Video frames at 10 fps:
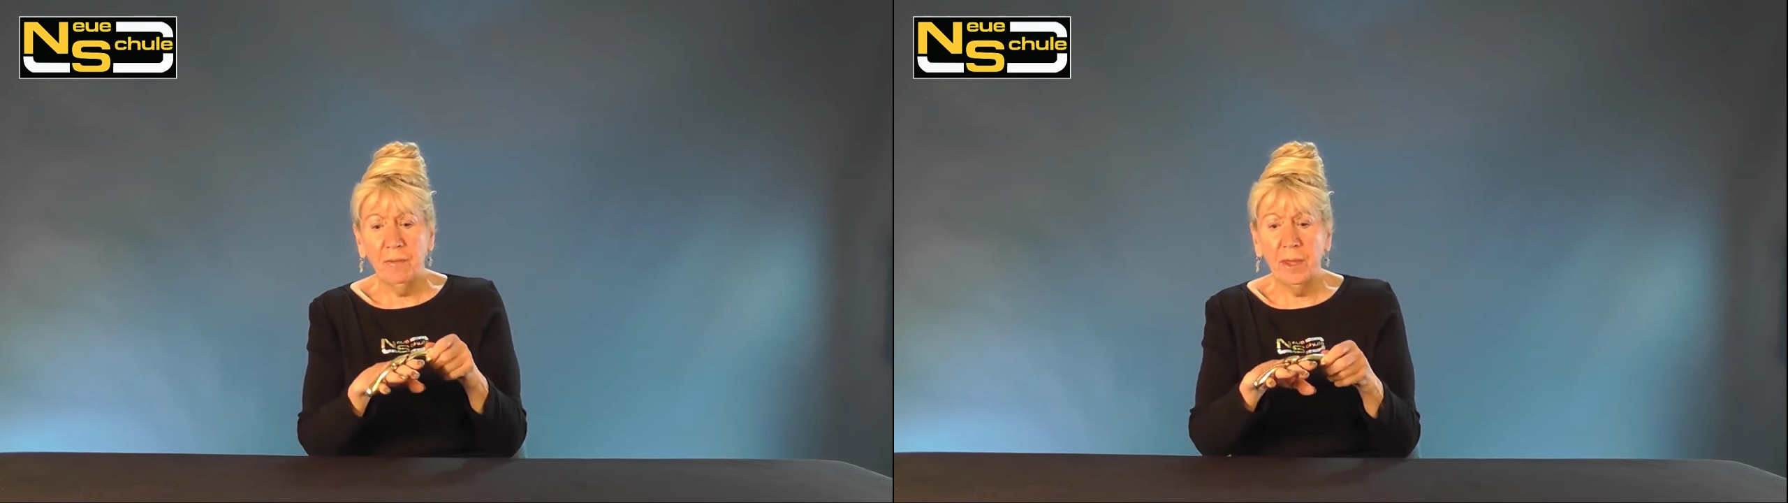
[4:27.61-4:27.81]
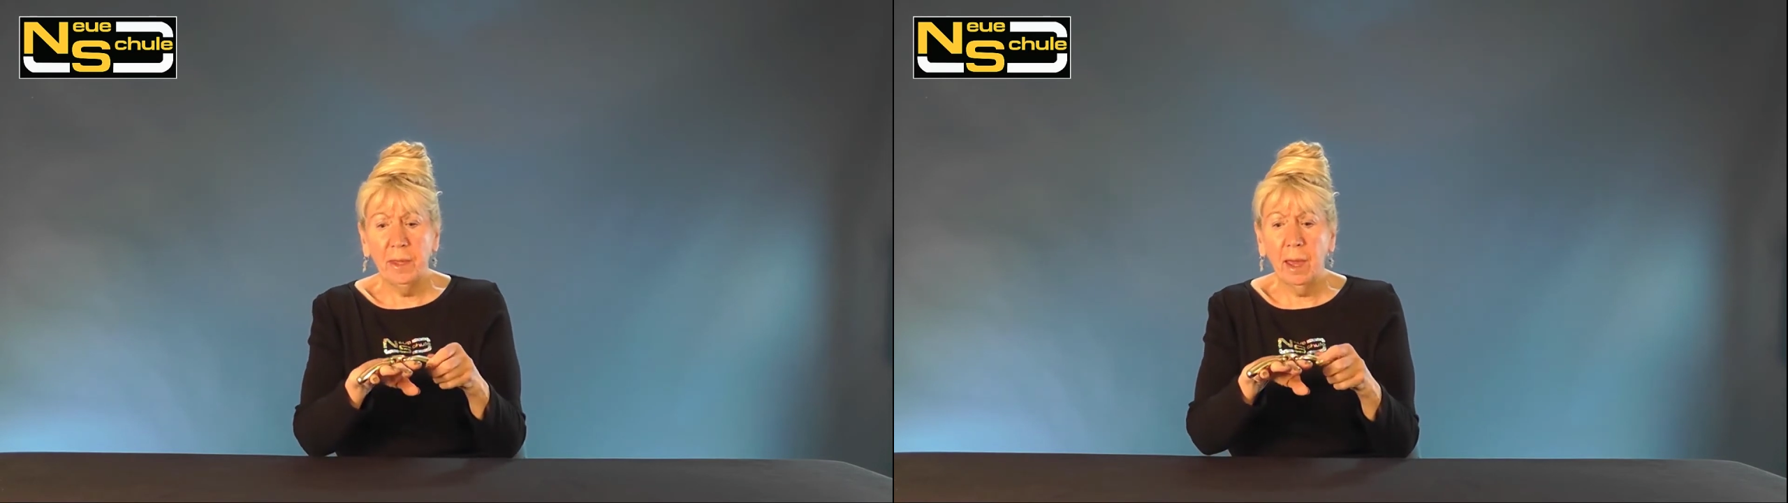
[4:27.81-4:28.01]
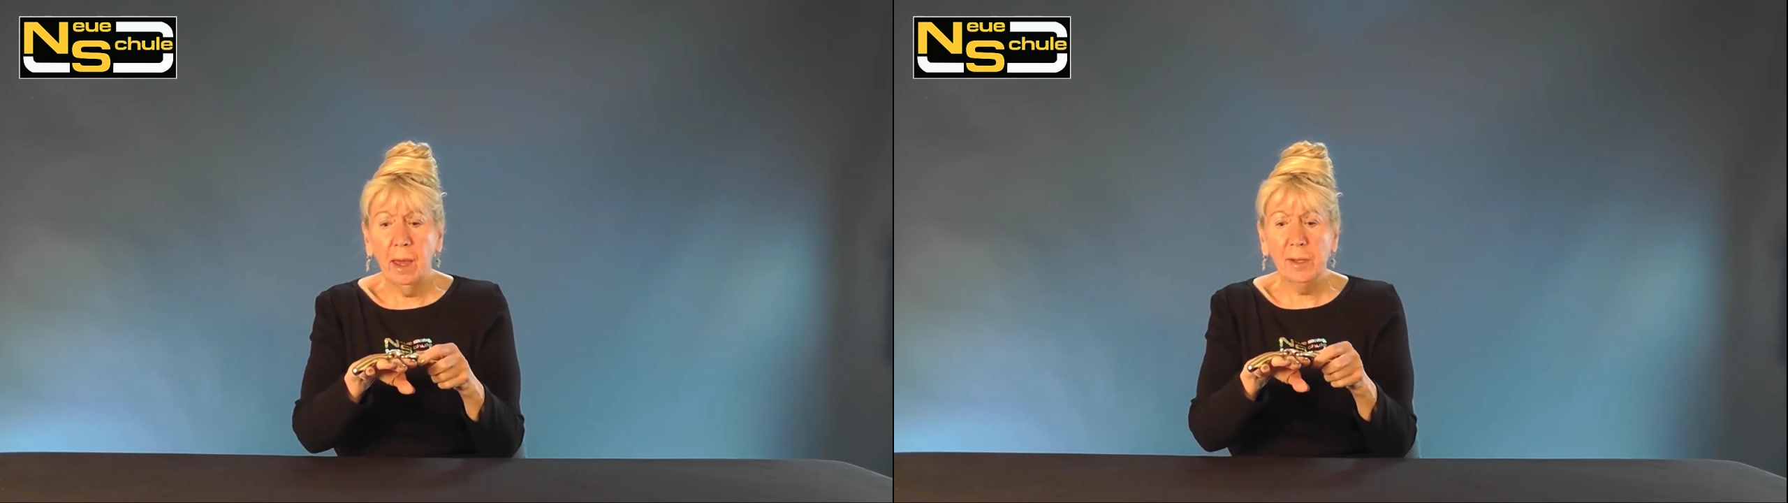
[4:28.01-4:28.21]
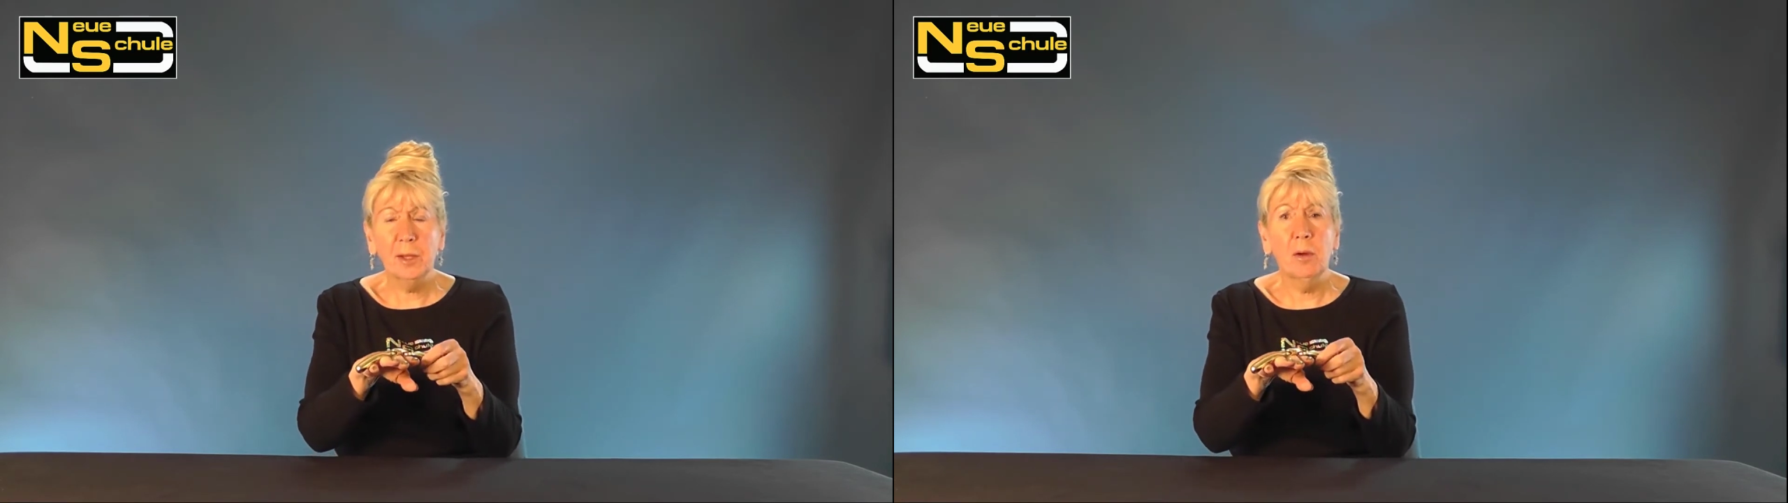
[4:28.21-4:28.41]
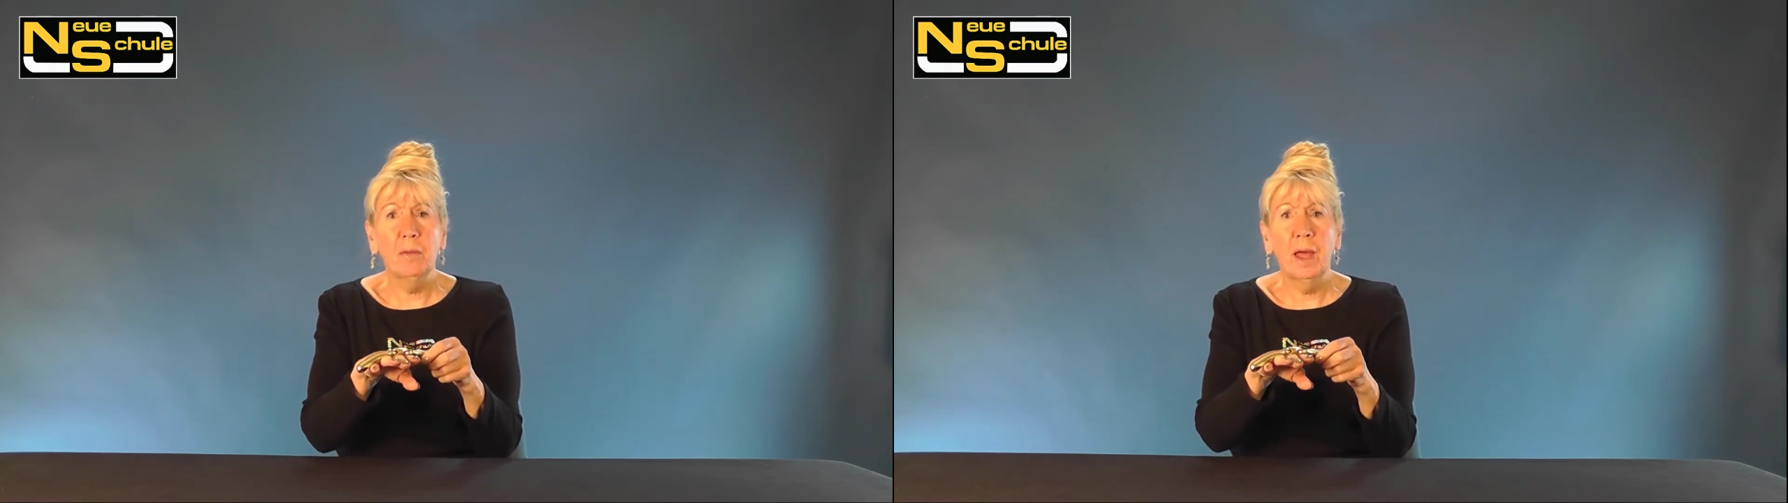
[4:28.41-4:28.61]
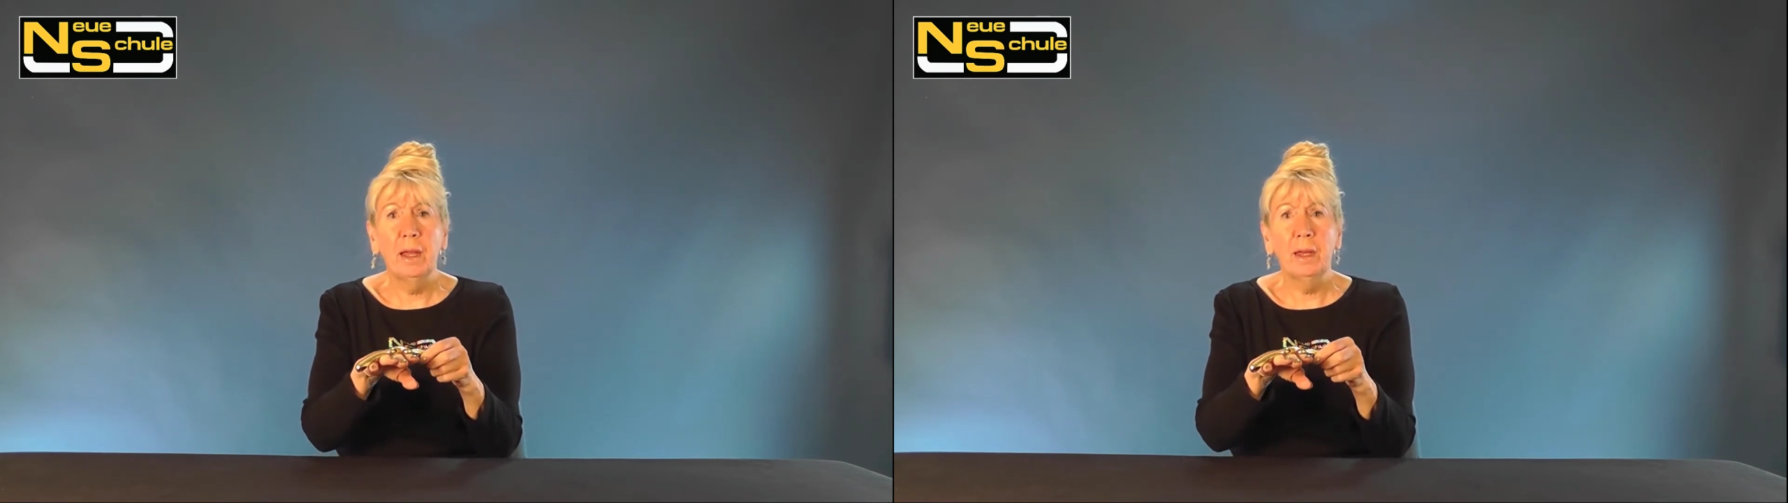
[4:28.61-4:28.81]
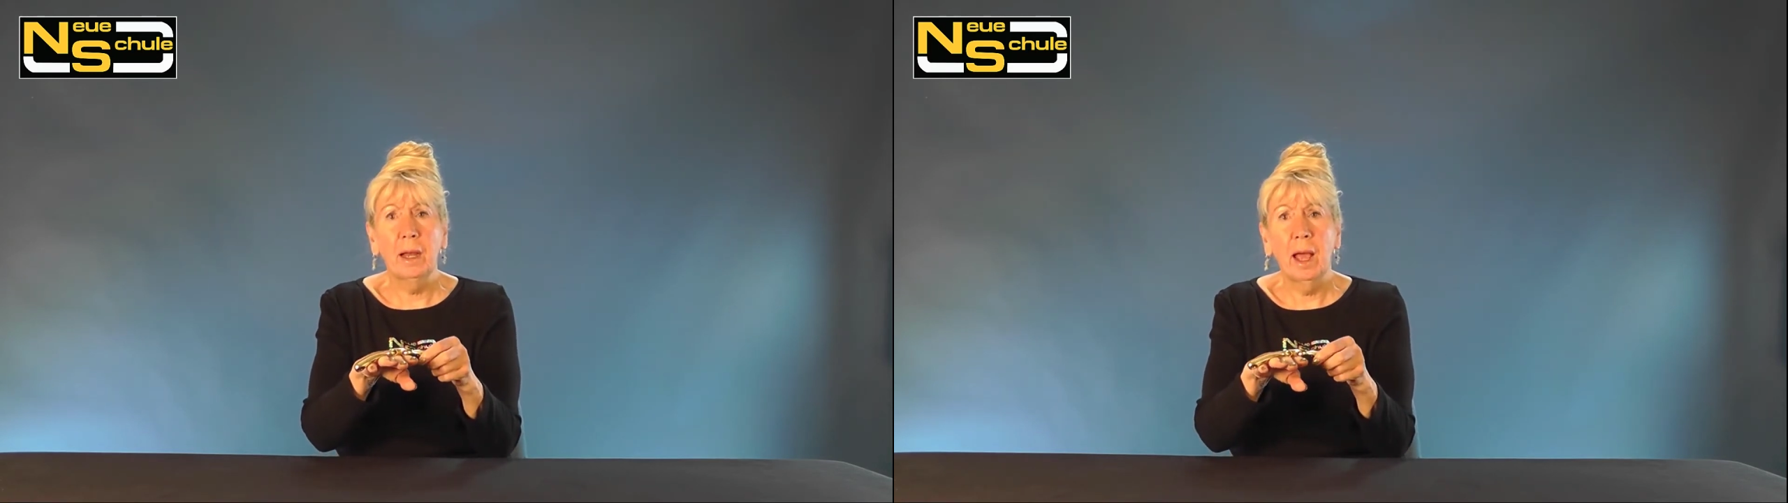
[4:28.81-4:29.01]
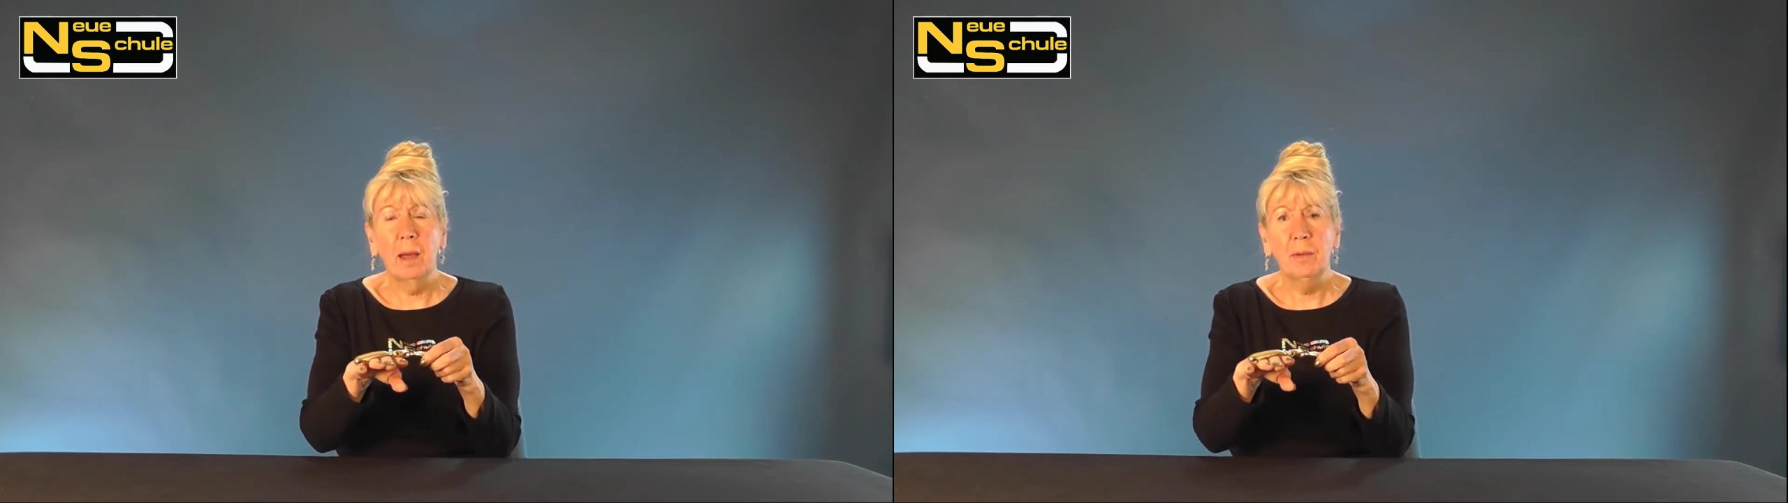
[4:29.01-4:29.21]
he has got that
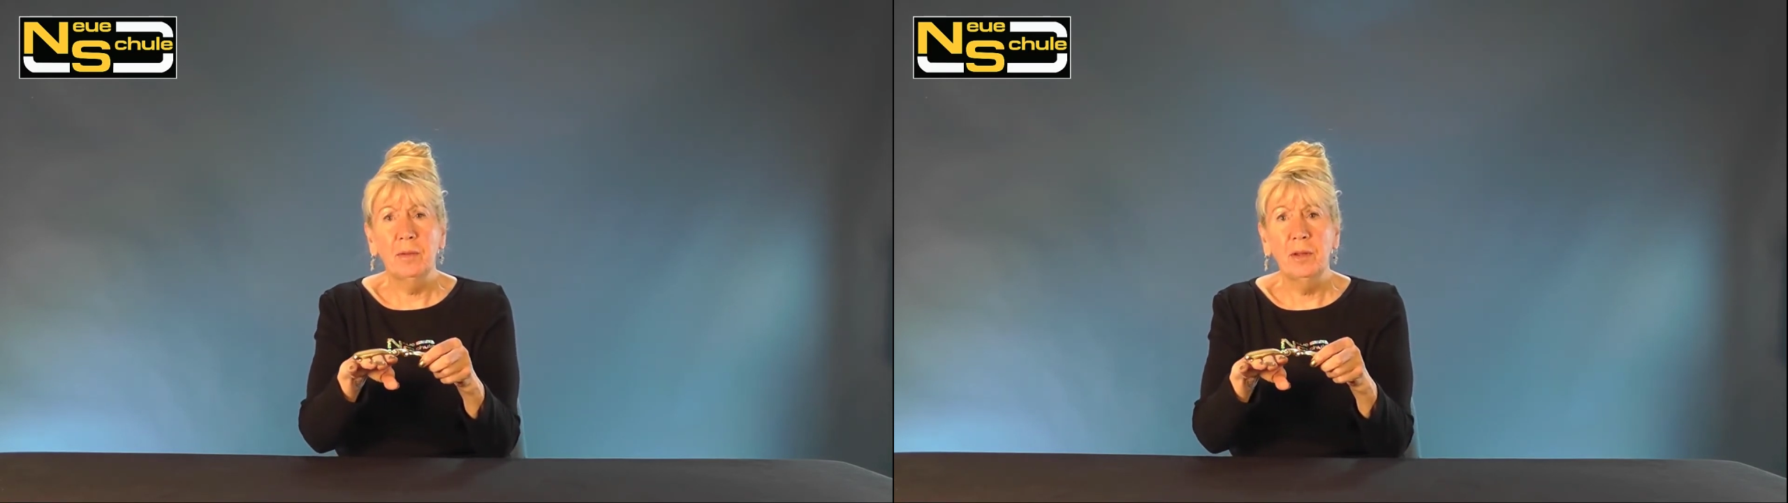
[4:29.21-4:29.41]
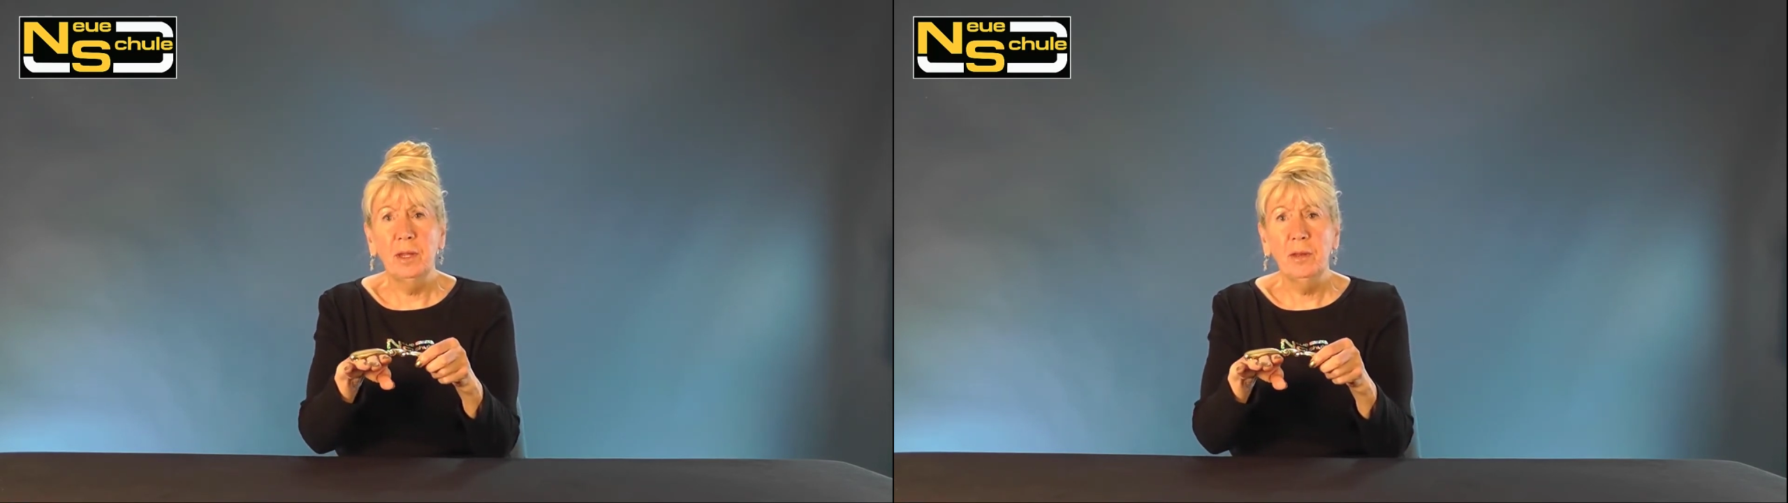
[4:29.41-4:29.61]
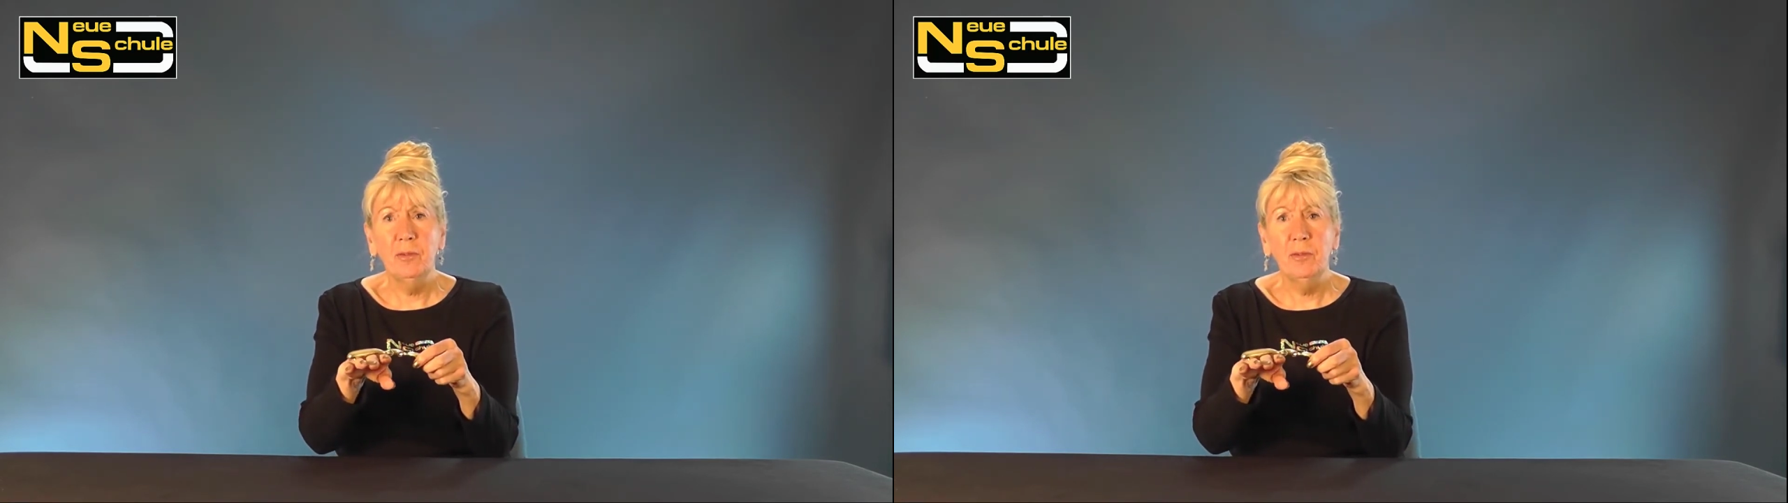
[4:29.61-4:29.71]
little habit and he